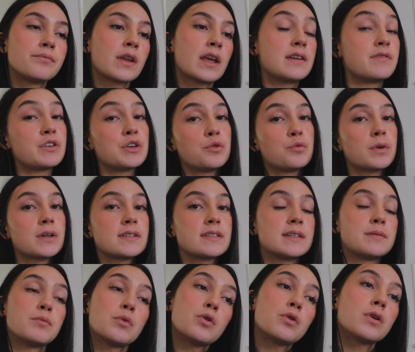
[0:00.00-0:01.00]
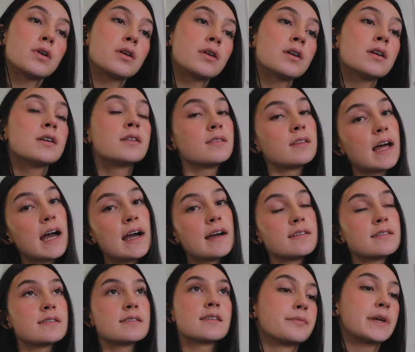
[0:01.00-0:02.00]
And if you want to see more,
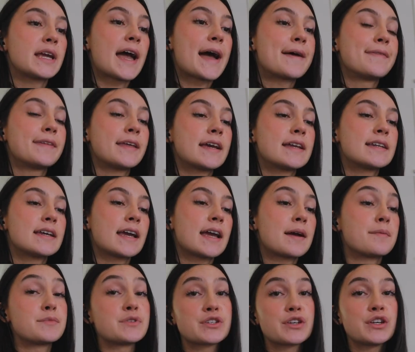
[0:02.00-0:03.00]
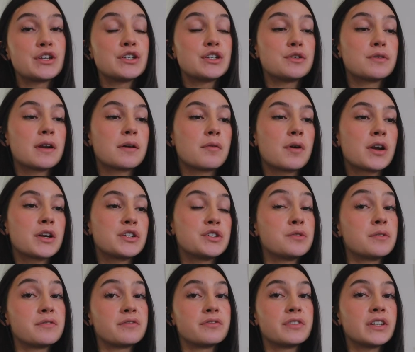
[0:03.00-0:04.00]
less. But yeah, in the end, I am just going to do what I want to
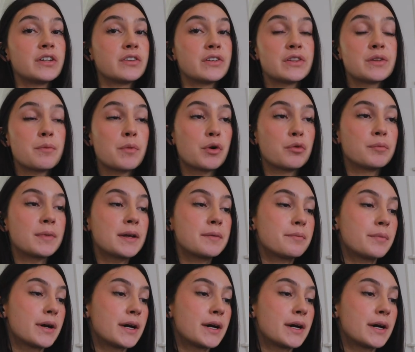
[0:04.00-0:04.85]
do and feel in the moment.